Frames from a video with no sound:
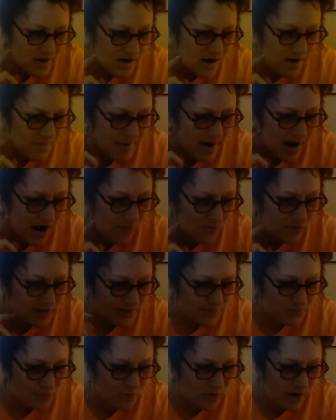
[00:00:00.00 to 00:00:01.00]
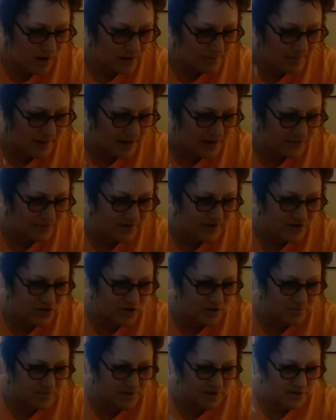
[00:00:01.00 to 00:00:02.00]
about when he brought them out of
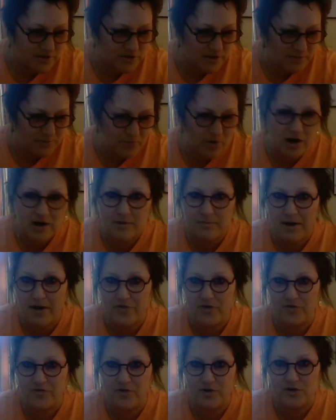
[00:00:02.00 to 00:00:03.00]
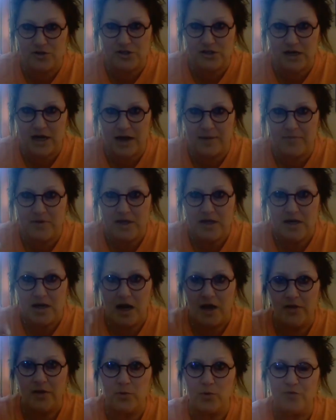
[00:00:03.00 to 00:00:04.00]
Egypt because they brought them out the first time
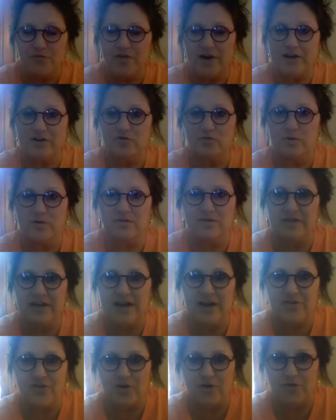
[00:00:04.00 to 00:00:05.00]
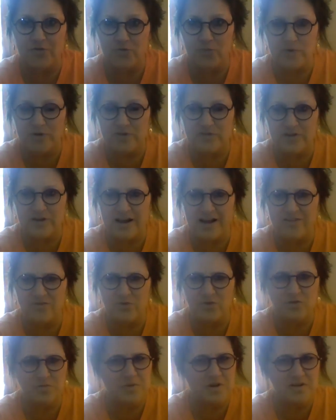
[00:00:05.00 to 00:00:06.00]
and they were faced with death on three sides,
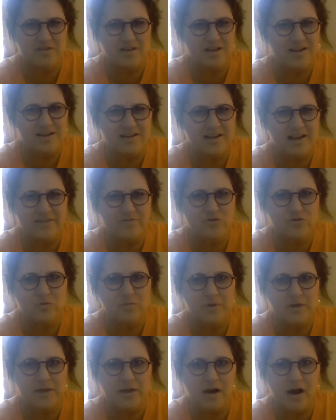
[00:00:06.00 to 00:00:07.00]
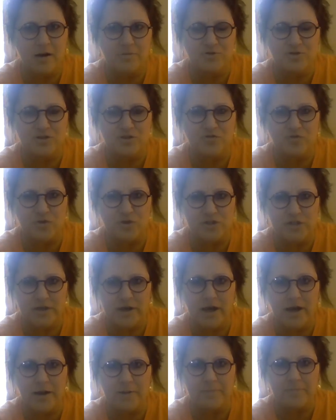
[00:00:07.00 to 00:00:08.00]
which means they didn't have too many options for
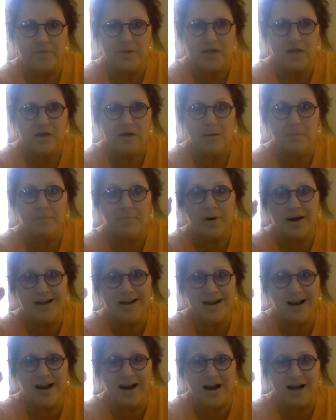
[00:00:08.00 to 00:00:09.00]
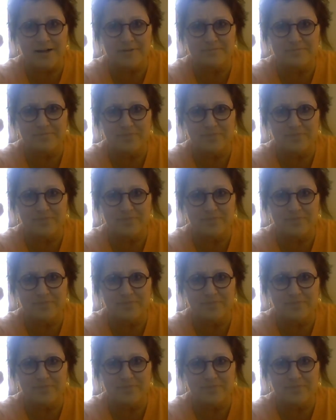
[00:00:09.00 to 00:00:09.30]
escape. But God.